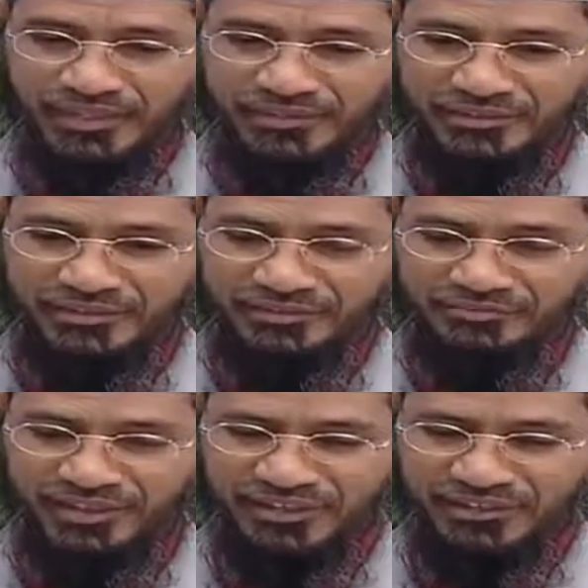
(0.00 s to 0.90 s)

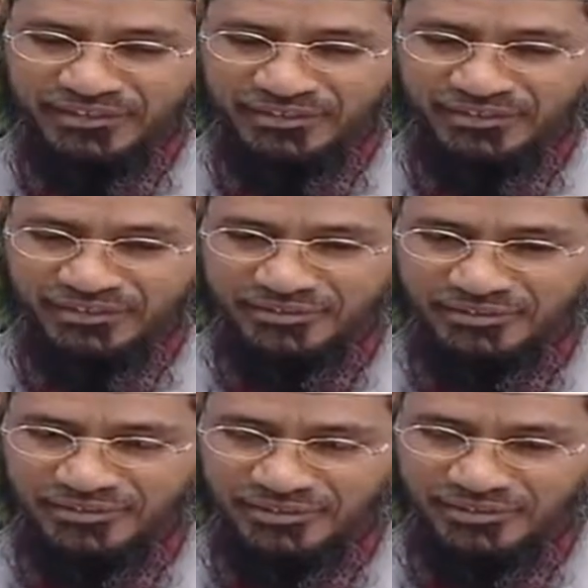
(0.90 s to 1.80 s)
and
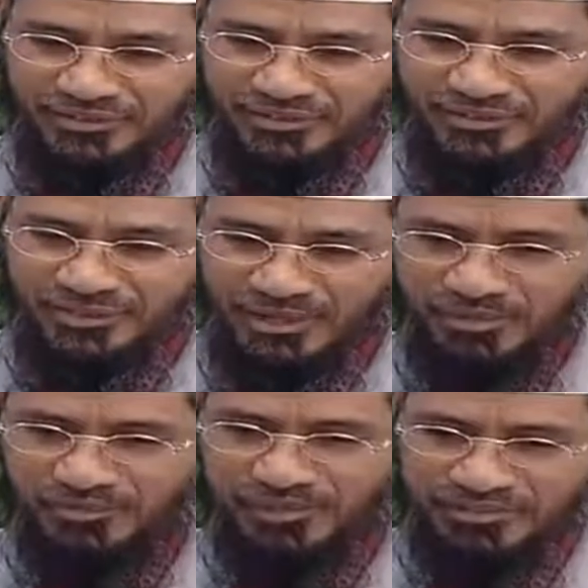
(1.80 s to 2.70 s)
when the
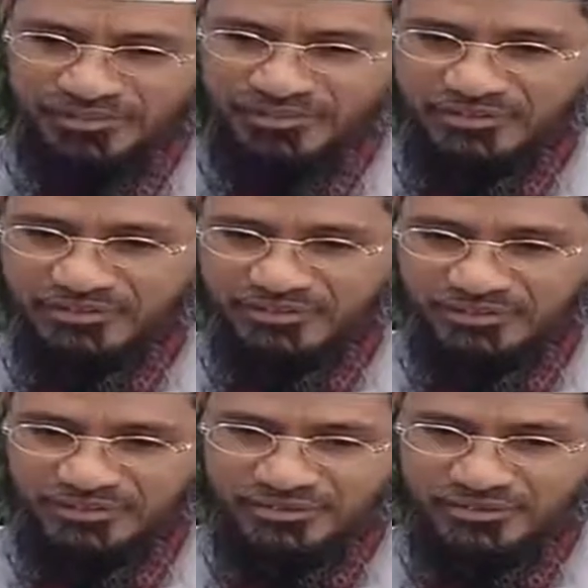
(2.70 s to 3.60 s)
Imam went
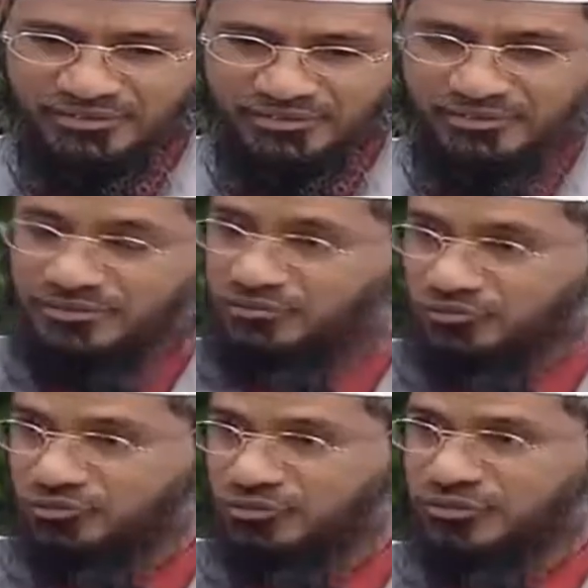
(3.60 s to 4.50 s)
in
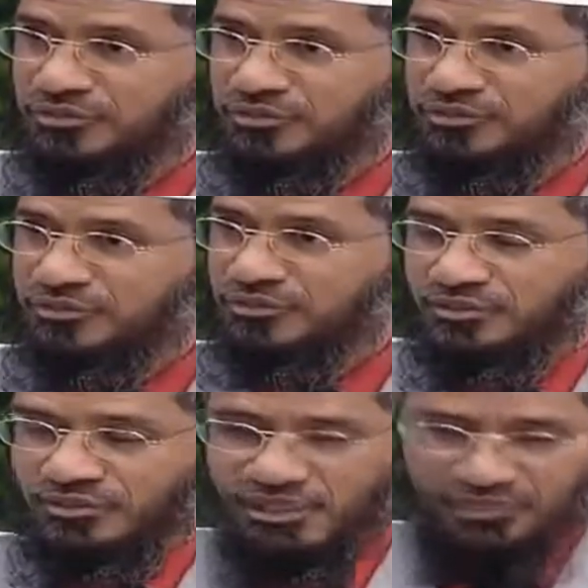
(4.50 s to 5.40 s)
the sujood,
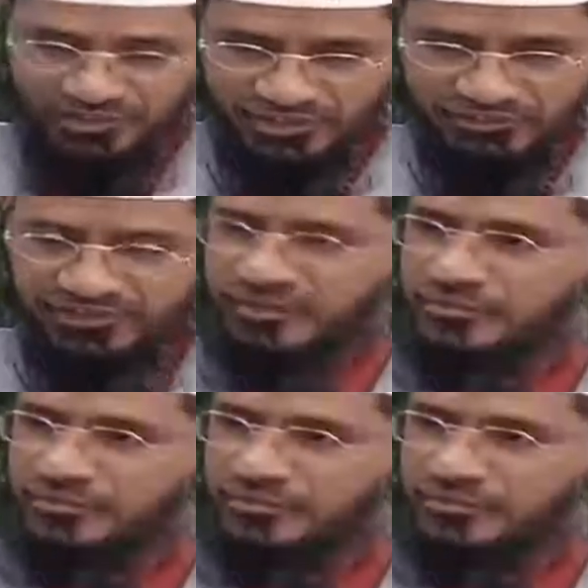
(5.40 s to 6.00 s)
I went